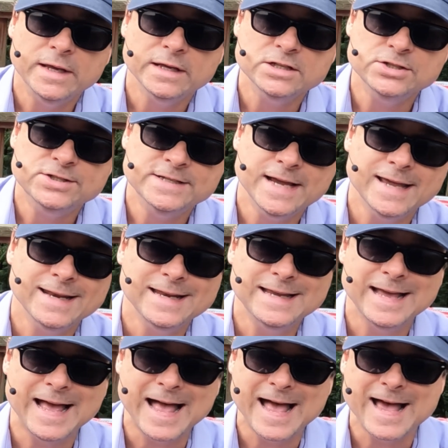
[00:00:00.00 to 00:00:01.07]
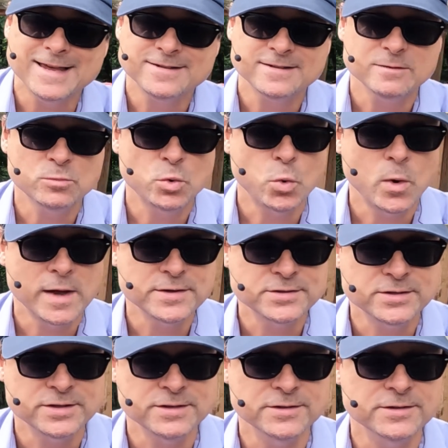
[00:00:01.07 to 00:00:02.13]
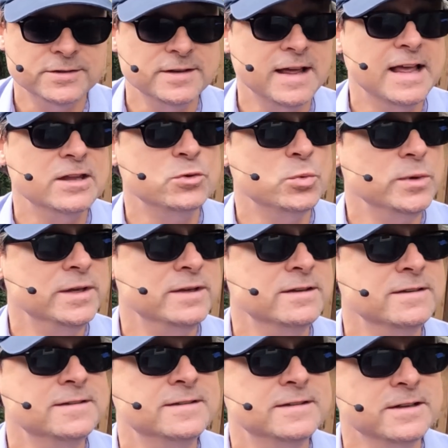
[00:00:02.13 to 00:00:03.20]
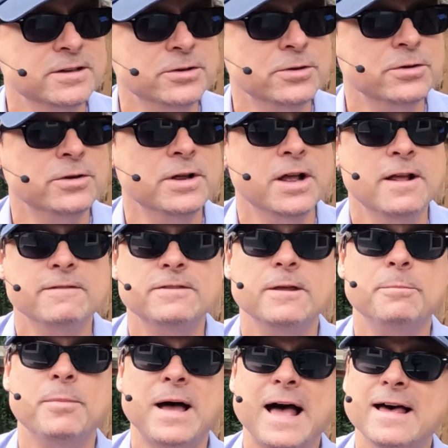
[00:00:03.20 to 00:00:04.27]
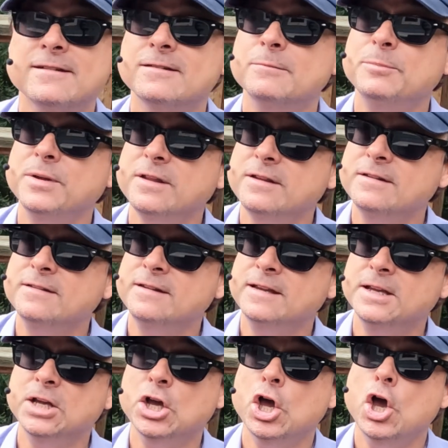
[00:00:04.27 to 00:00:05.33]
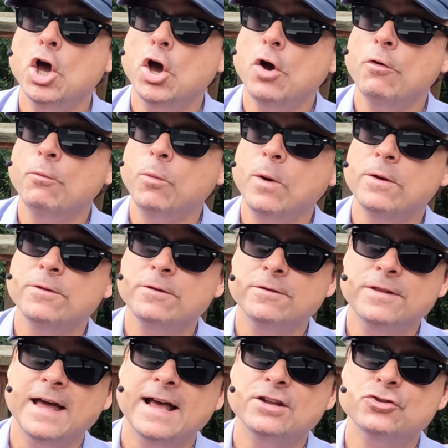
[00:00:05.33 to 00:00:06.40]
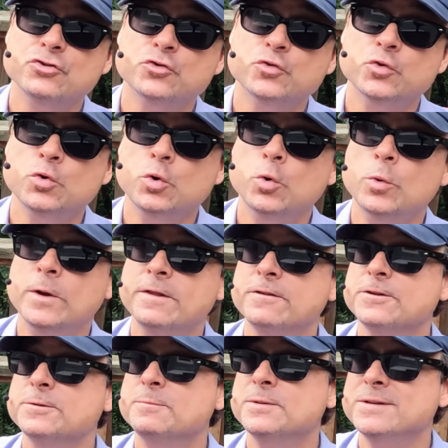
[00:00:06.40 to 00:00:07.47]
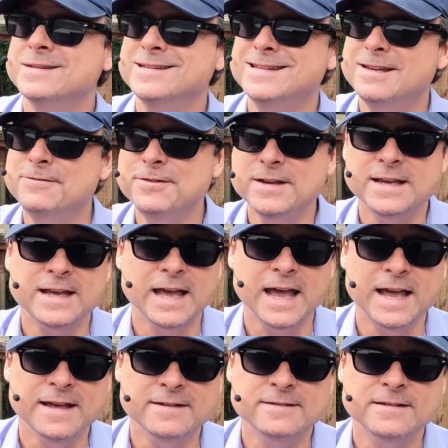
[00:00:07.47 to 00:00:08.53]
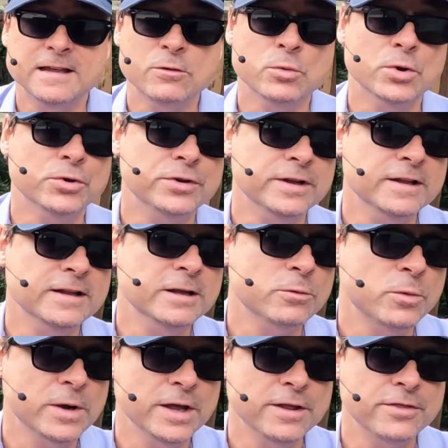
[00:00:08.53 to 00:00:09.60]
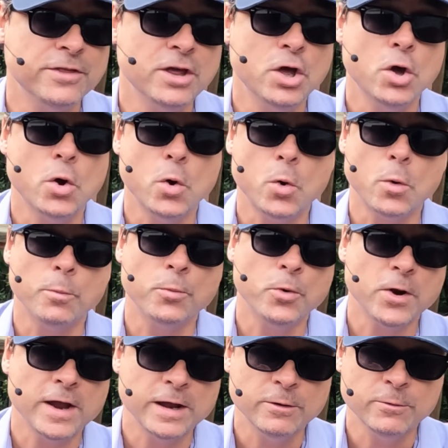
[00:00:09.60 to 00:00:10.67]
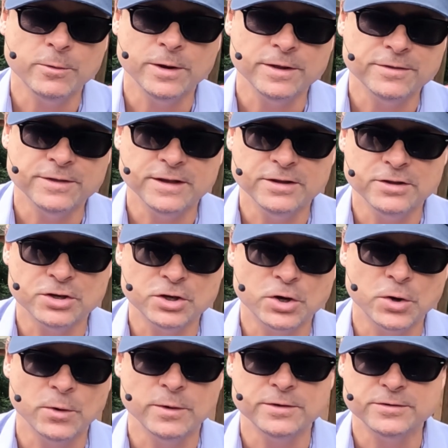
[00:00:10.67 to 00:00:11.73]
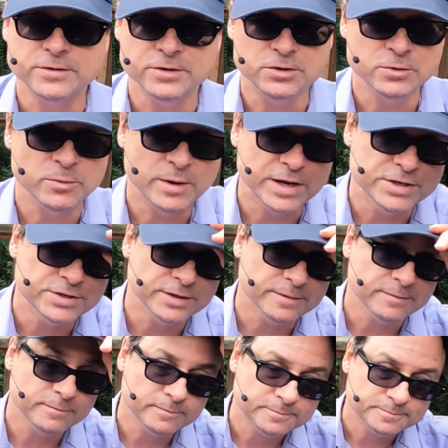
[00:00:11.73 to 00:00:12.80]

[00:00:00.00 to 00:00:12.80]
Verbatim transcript: can gently ask some questions as we consider the possibility of whether that's true in the specific case that we're dealing with or praying with in the current situation.